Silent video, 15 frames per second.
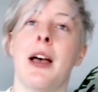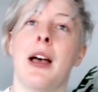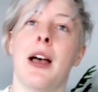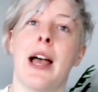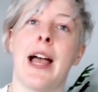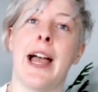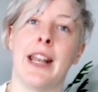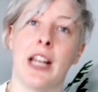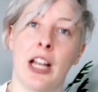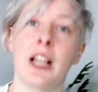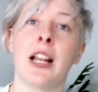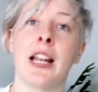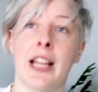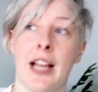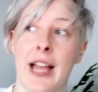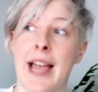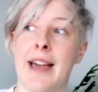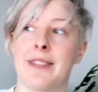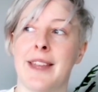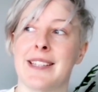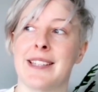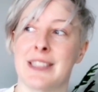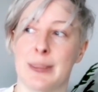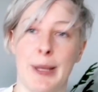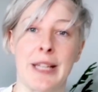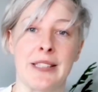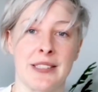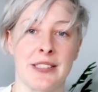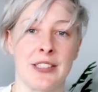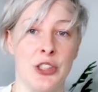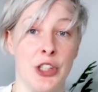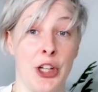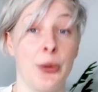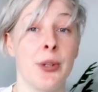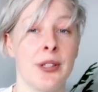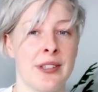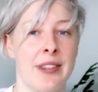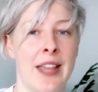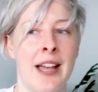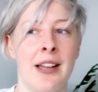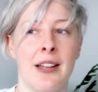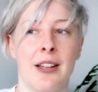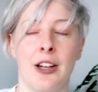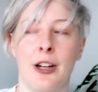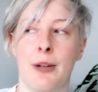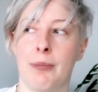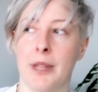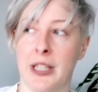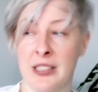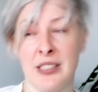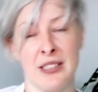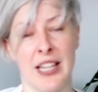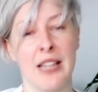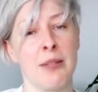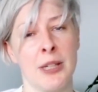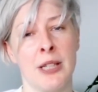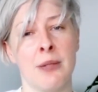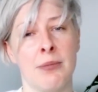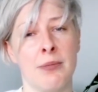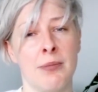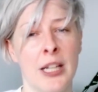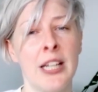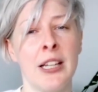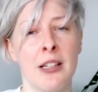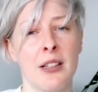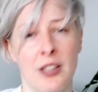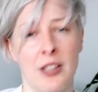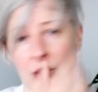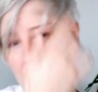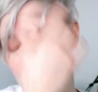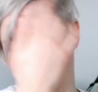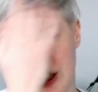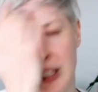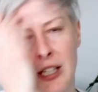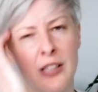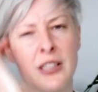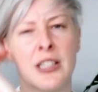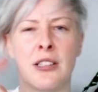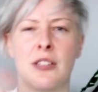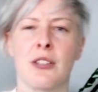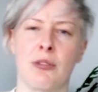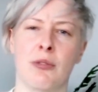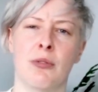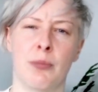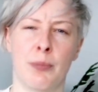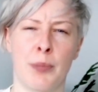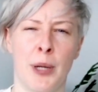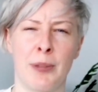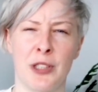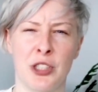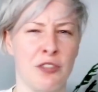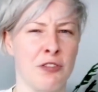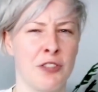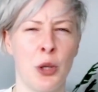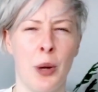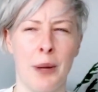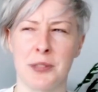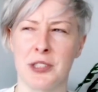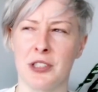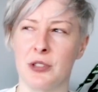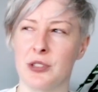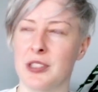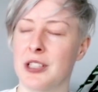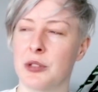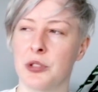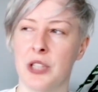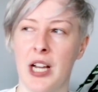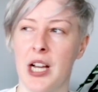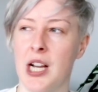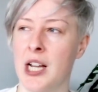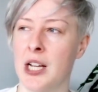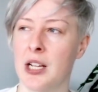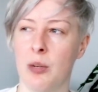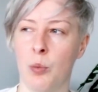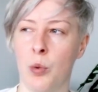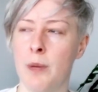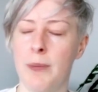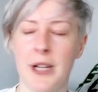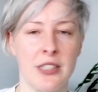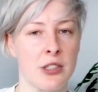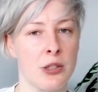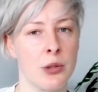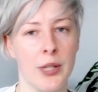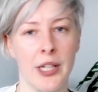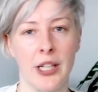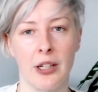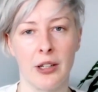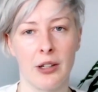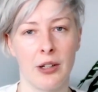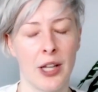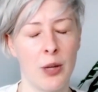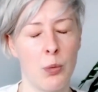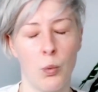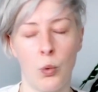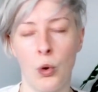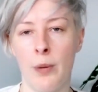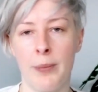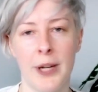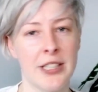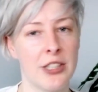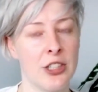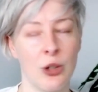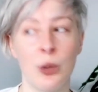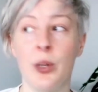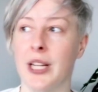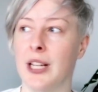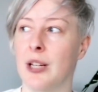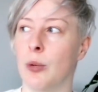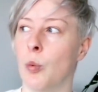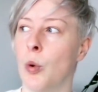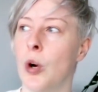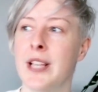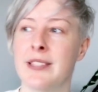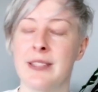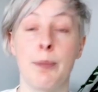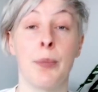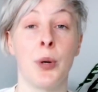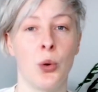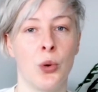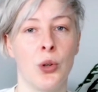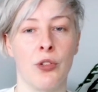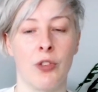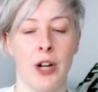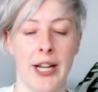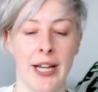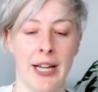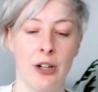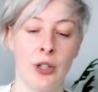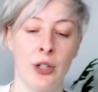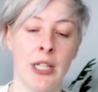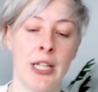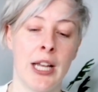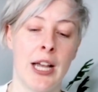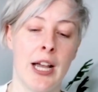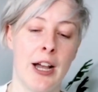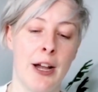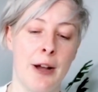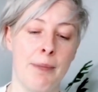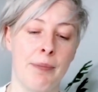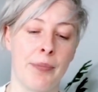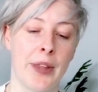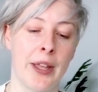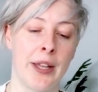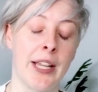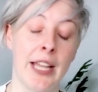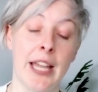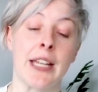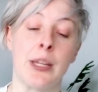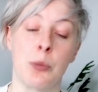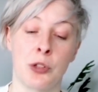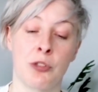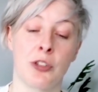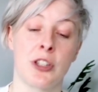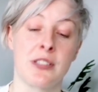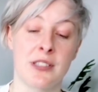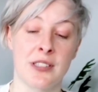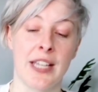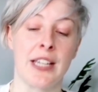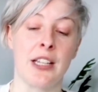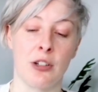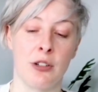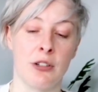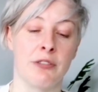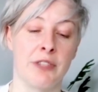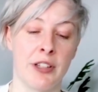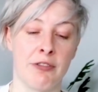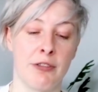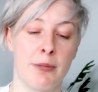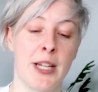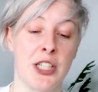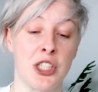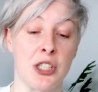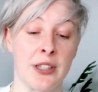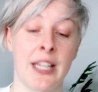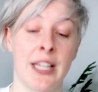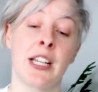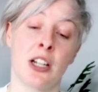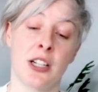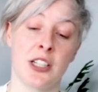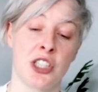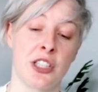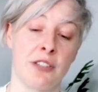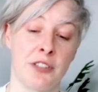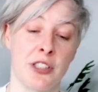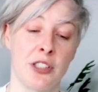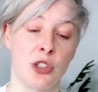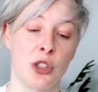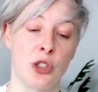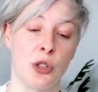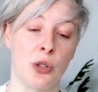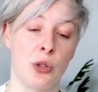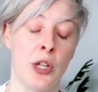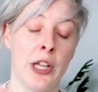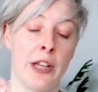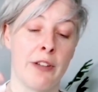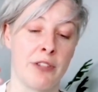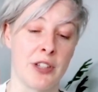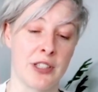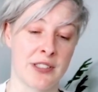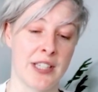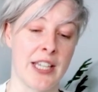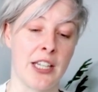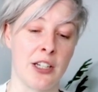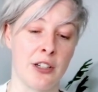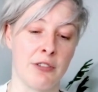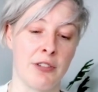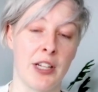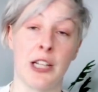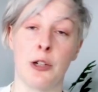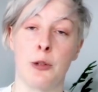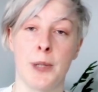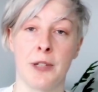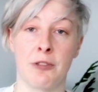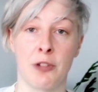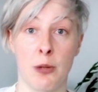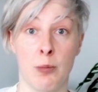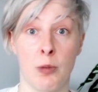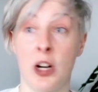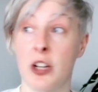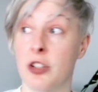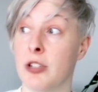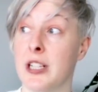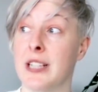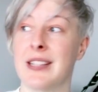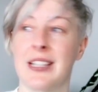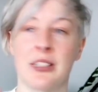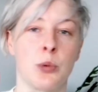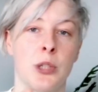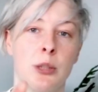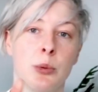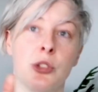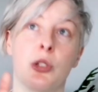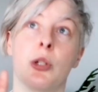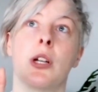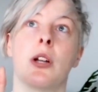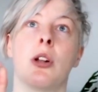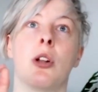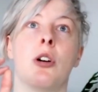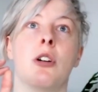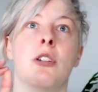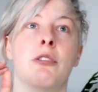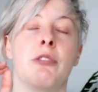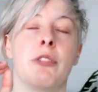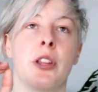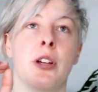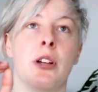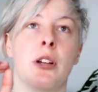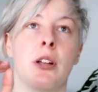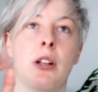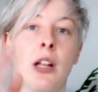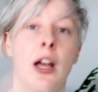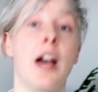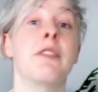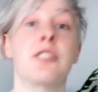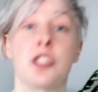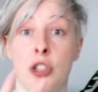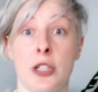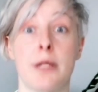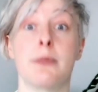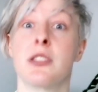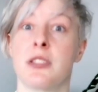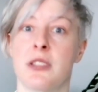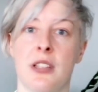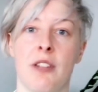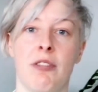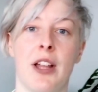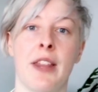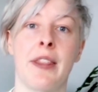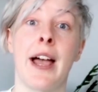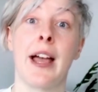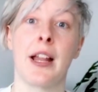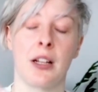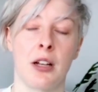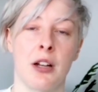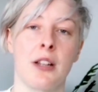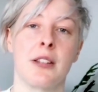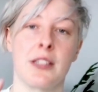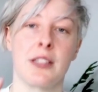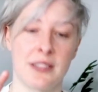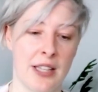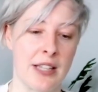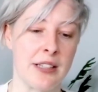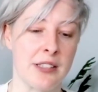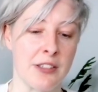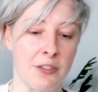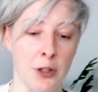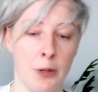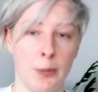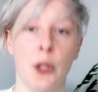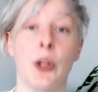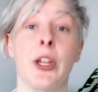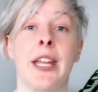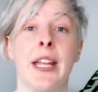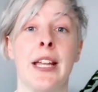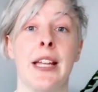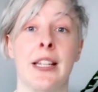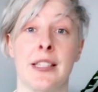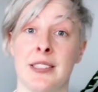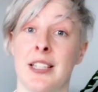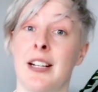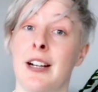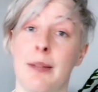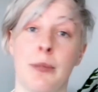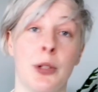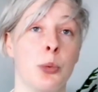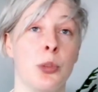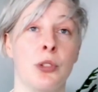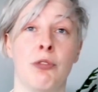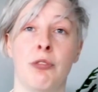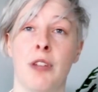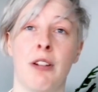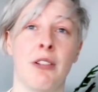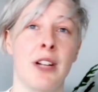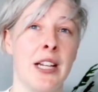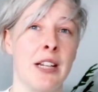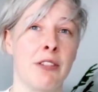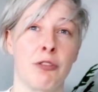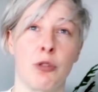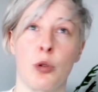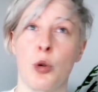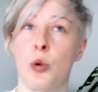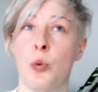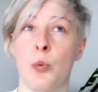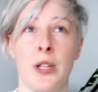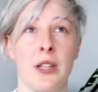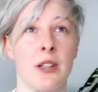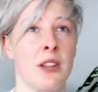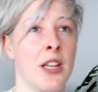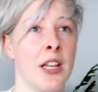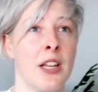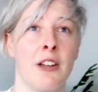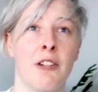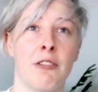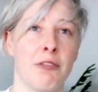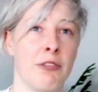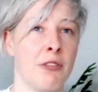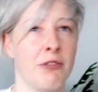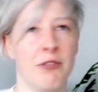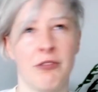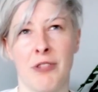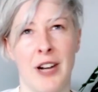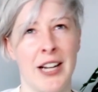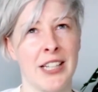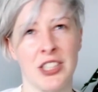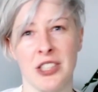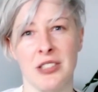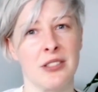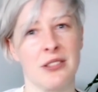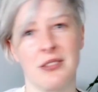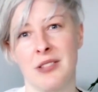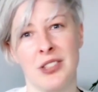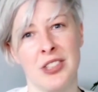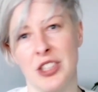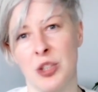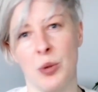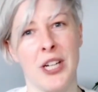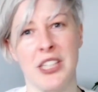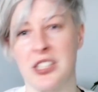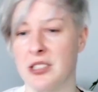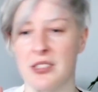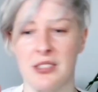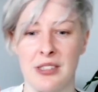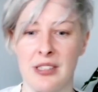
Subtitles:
And luckily I had that space to notice that. It did take me a minute, because I think I did publish a few episodes, and I was like, what am I doing? Like, what am I doing? What is important right now? And again, it was for the sake of information. Then it kind of shifted to for the sake of a little bit of camaraderie. That's when I was doing a lot of the live streams and stuff like that, and kind of this sense of community in a time that was very fraught with fractured situations, and